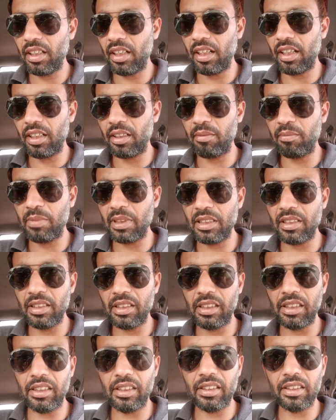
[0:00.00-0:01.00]
and
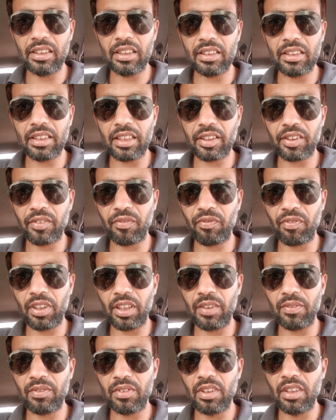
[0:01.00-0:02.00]
basically the
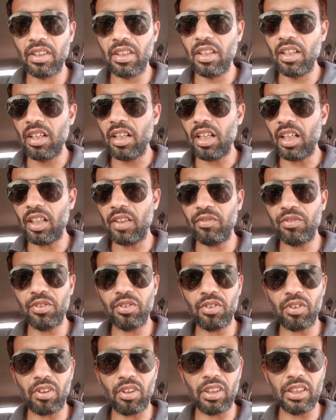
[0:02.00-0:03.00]
sacrifice of
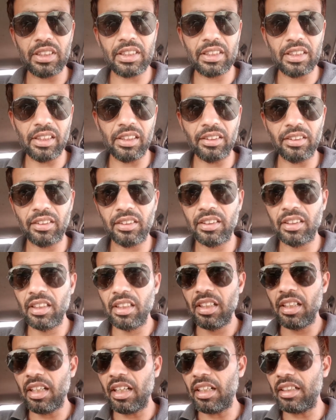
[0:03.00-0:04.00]
your all sins
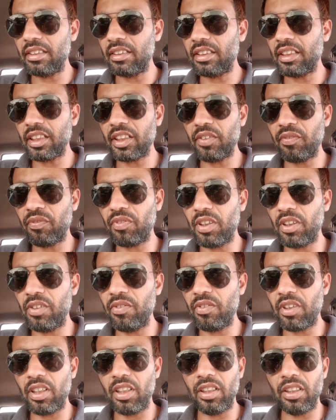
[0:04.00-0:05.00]
and sacrifice
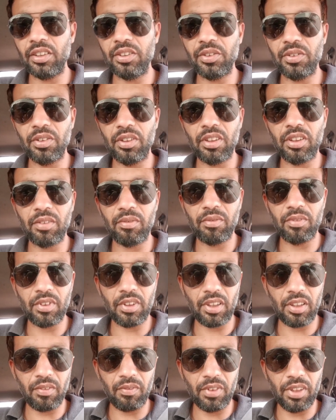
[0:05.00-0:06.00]
all your
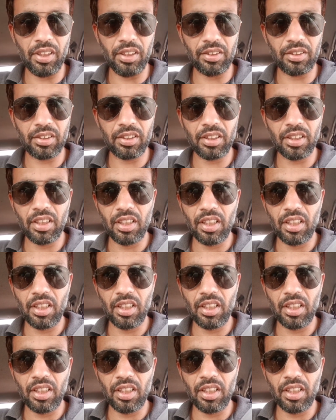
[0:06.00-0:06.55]
ways